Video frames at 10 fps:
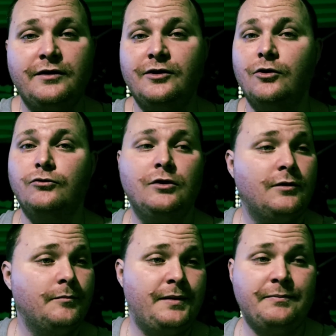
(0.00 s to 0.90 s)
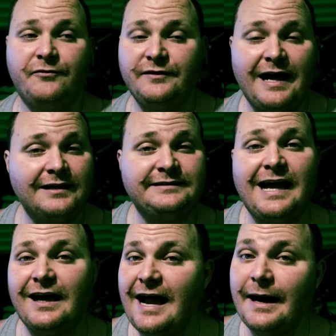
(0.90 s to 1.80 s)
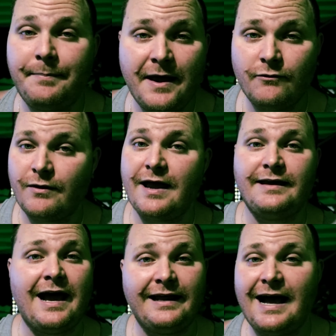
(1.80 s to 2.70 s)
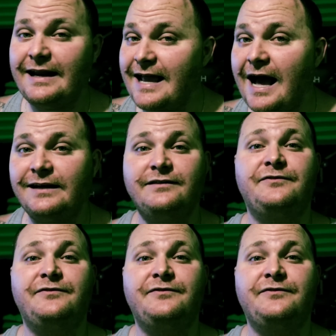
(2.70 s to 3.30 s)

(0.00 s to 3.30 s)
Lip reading: you know, people from down south got to pay rent, yada, yada, yada.